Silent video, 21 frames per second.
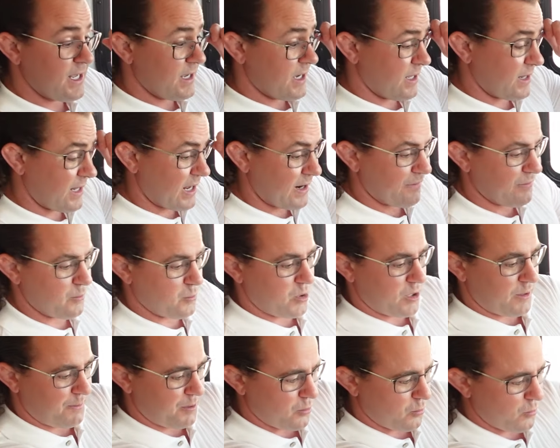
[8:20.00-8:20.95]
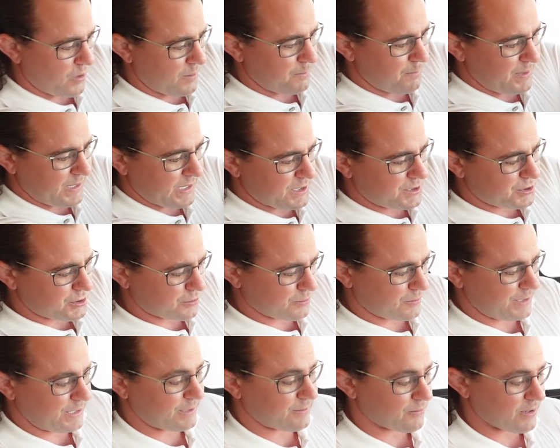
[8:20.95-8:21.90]
A lot of them want to put one big
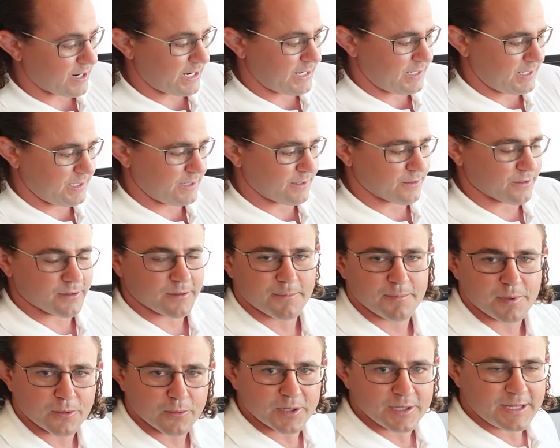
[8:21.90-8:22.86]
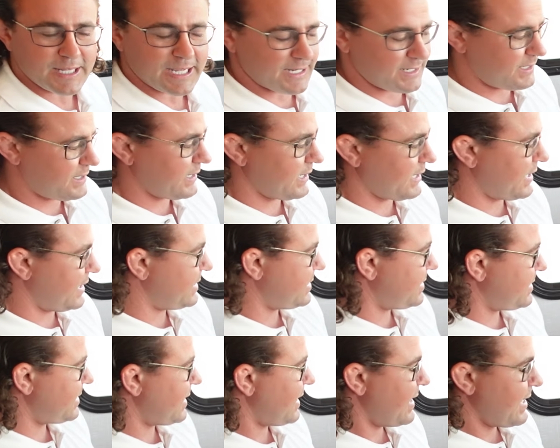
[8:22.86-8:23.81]
screen right here, but what that
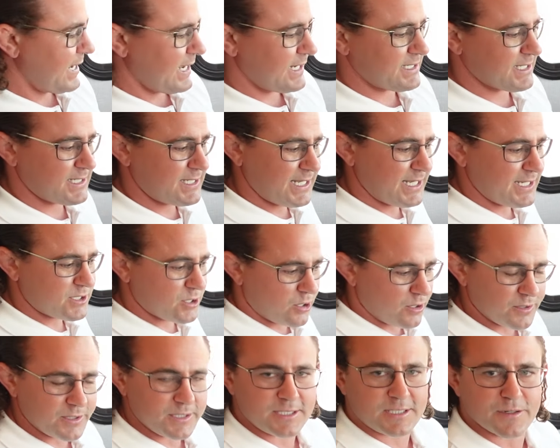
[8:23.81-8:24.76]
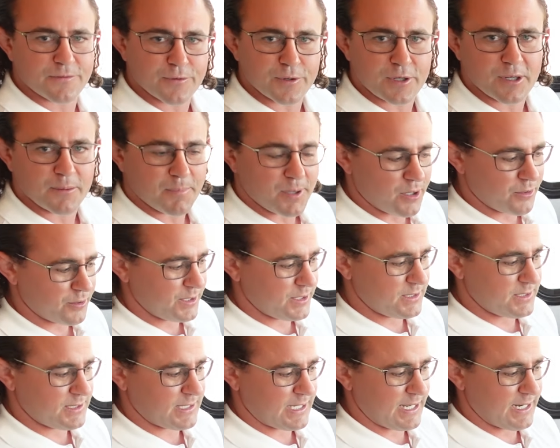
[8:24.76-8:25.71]
does is it takes all these different
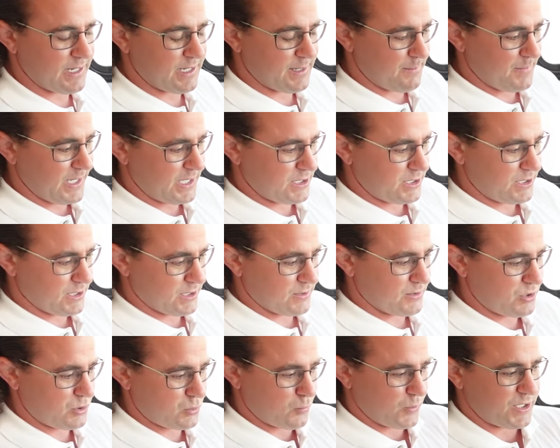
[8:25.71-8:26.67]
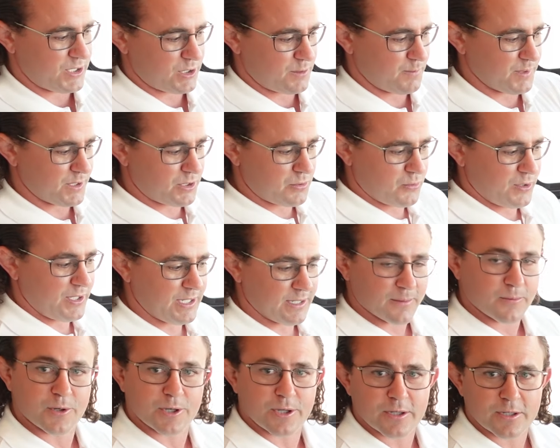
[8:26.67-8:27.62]
components and it makes you switch between
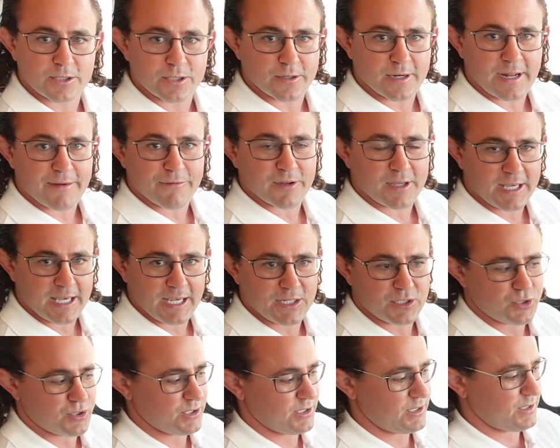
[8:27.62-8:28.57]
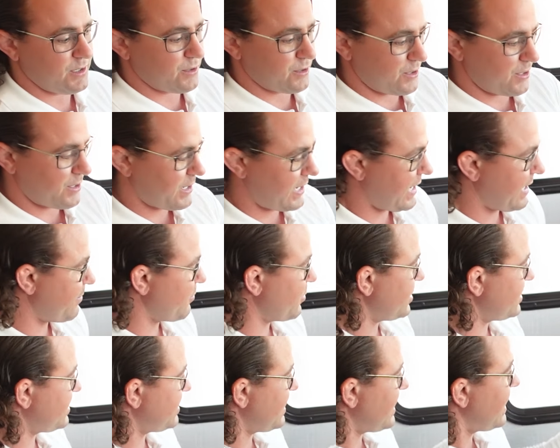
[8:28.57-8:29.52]
them, whether it's your navigation or your
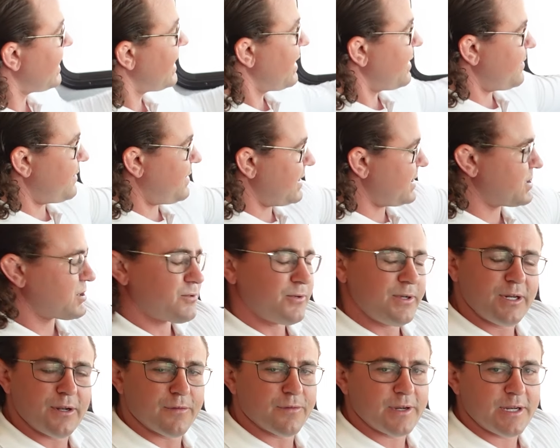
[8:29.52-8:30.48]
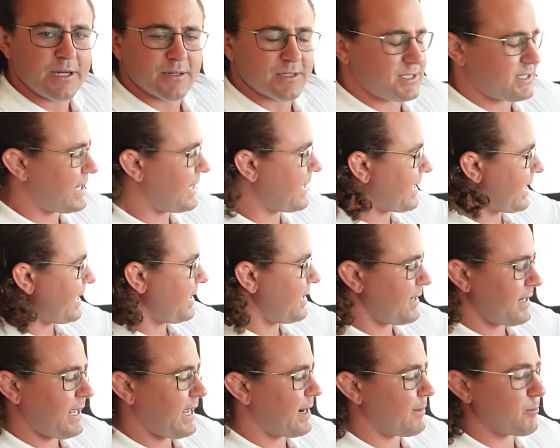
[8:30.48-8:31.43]
cameras. This screen over here is dedicated
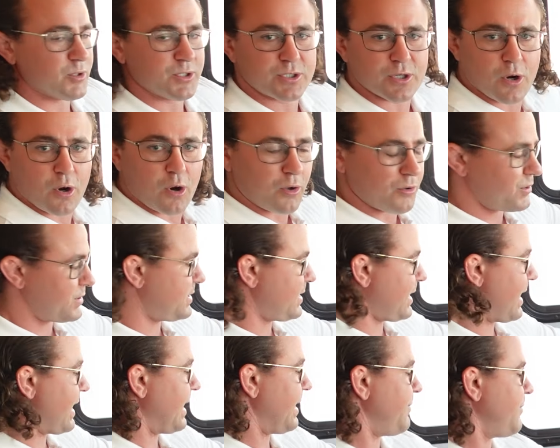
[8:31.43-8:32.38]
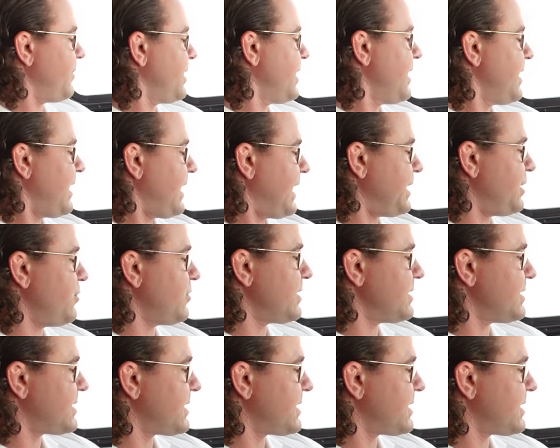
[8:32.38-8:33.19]
to cameras all the time, and you can